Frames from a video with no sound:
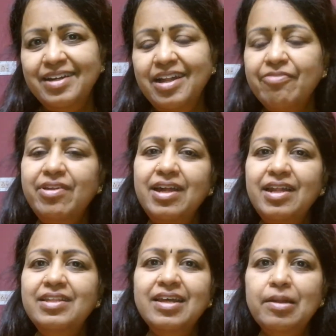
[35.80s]

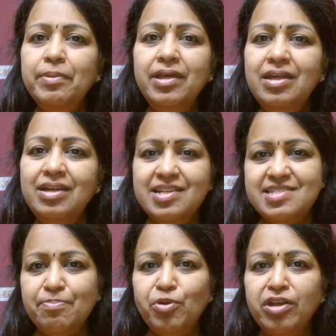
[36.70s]
definitely there will be
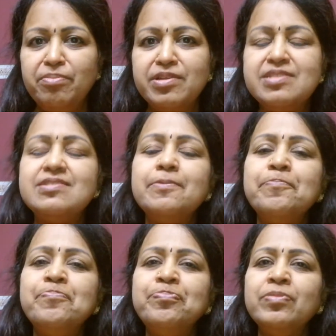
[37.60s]
disappointments.
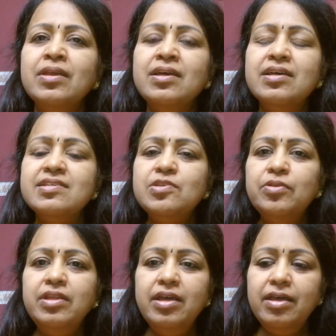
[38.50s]

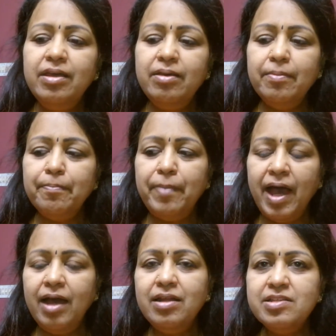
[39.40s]
So they
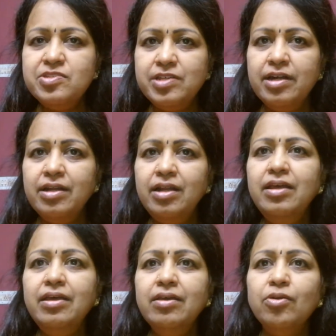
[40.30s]
parents
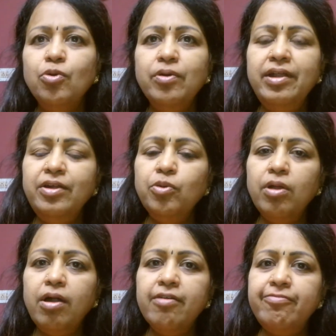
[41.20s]
generally go into a
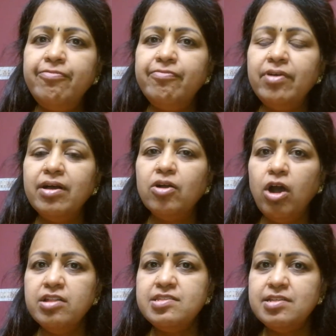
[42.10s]
lot of
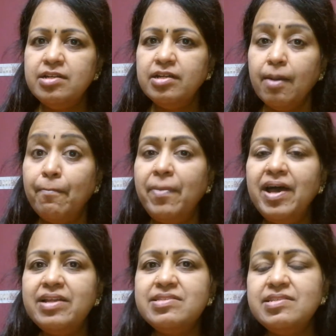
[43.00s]
constant
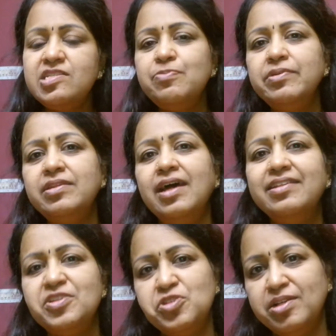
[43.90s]
comparisons with
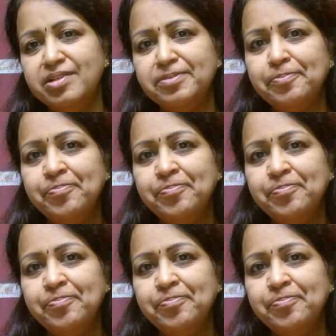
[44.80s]
other children.